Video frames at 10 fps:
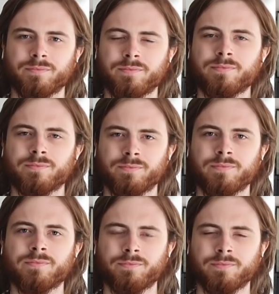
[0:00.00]

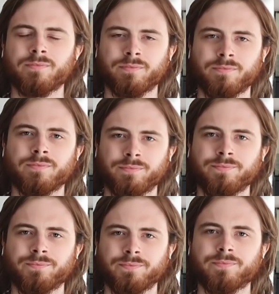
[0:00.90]

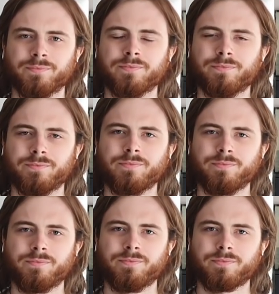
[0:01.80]

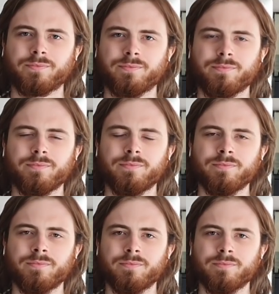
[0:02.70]

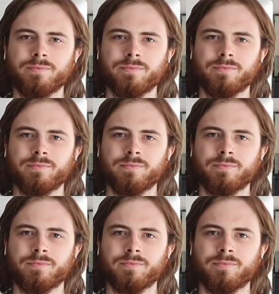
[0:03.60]

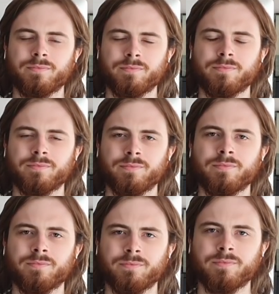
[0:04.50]

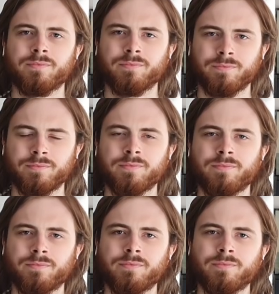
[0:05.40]

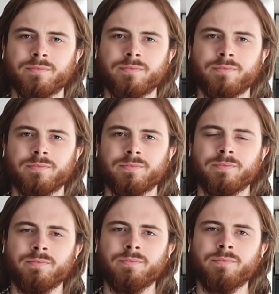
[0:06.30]

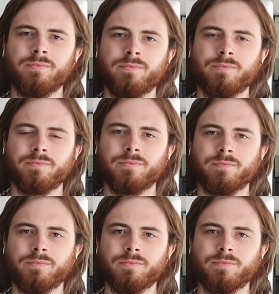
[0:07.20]
No words are spoken by the person on screen.